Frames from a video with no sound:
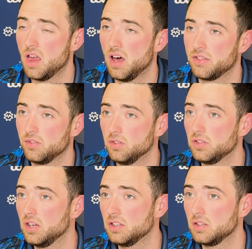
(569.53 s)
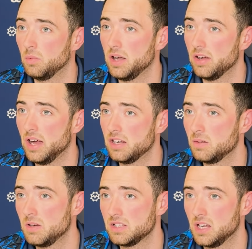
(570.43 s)
I thought that the way I
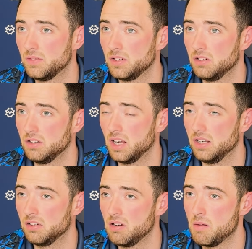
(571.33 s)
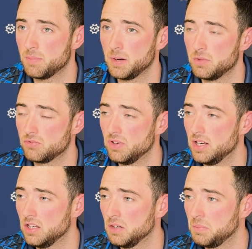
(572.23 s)
handled myself in the Grand Prix was
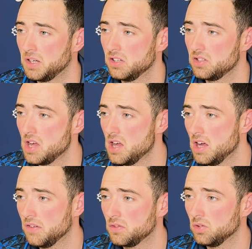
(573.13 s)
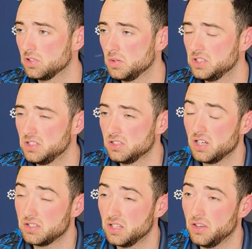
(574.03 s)
really good, because, of course, I was
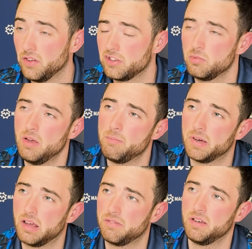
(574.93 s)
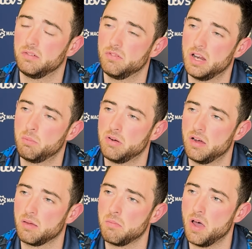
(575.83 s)
gutted not to win, but I felt really
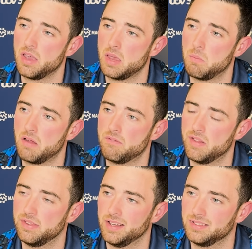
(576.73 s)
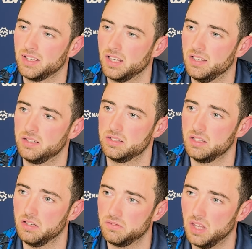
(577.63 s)
proud of Mike. He played fantastic and he
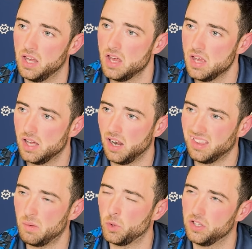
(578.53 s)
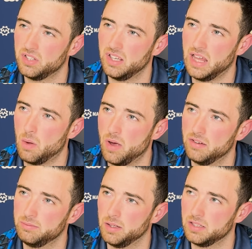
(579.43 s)
deserved it. And I didn't want to take that away
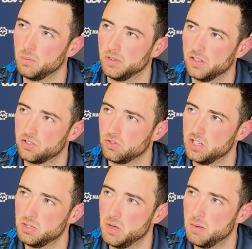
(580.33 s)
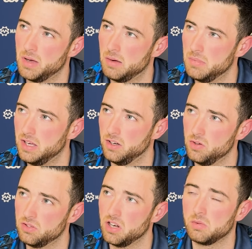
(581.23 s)
from him. I didn't want the story to be about me
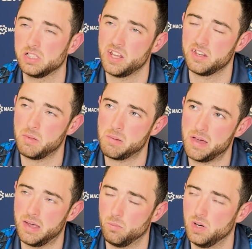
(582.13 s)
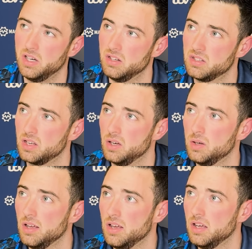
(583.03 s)
losing. I wanted it to be about him winning. So,
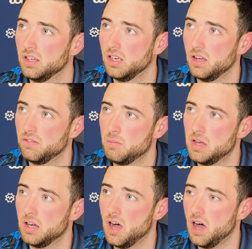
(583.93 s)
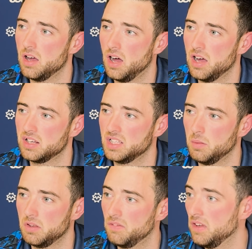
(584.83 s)
you know, for me, I
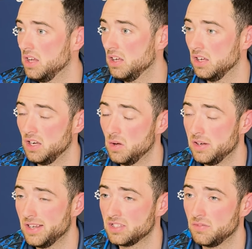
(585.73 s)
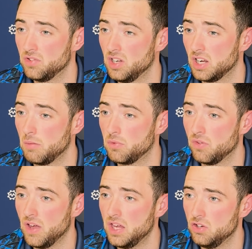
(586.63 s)
accept defeat, you know, and that's something that comes
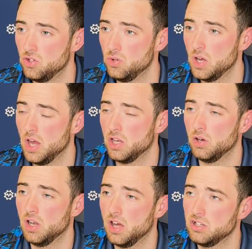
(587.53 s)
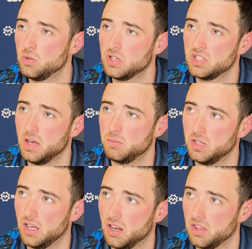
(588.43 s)
with age. You learn to accept
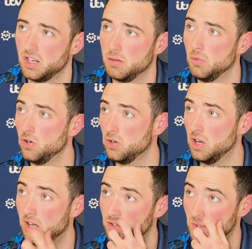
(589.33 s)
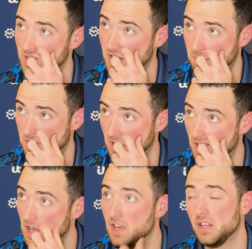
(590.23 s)
it. And I think the more you learn to accept it,
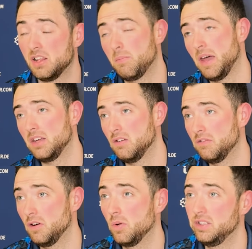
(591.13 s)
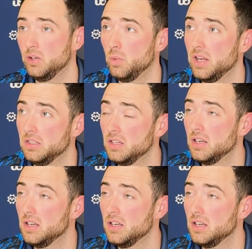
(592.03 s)
the better you feel when you win.